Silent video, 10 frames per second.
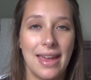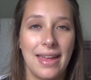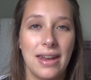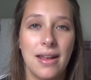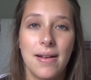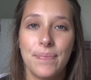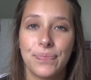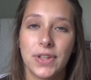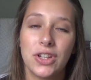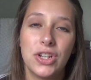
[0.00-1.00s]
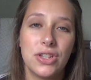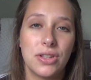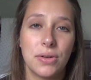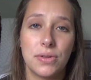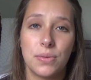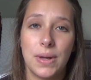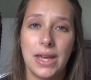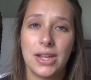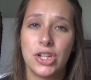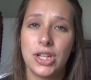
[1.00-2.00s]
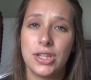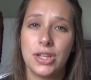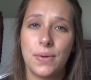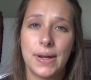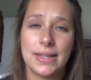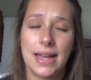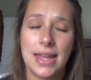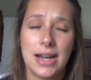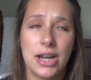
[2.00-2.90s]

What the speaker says: And she's so sweet and she's so excited.